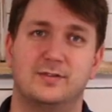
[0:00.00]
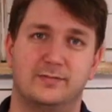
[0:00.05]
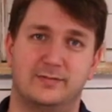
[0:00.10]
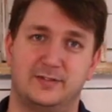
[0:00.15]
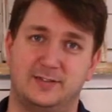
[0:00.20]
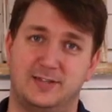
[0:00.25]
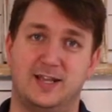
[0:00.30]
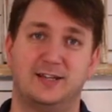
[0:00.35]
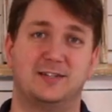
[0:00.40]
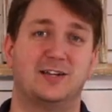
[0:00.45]

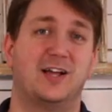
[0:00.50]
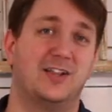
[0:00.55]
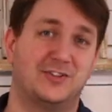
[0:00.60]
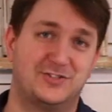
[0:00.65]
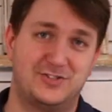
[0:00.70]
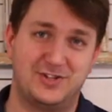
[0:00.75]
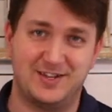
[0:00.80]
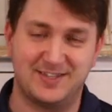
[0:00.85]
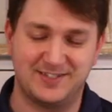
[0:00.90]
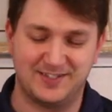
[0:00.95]
The
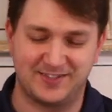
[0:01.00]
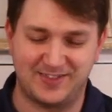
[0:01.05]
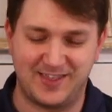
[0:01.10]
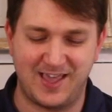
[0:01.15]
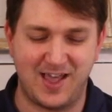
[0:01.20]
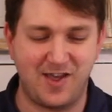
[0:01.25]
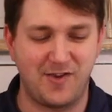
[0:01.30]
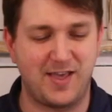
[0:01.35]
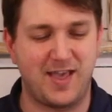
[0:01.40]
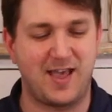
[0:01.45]
technology isn't
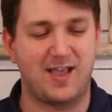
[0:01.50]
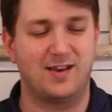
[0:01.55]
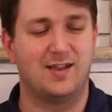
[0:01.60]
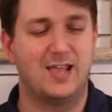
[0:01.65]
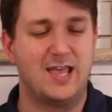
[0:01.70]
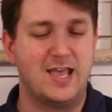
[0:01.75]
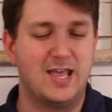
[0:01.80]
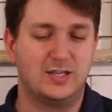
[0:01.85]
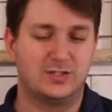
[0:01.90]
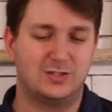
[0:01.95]
there yet.
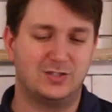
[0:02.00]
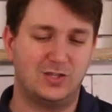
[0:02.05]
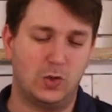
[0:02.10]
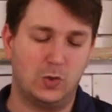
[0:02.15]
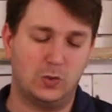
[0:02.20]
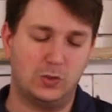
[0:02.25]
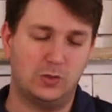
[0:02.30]
So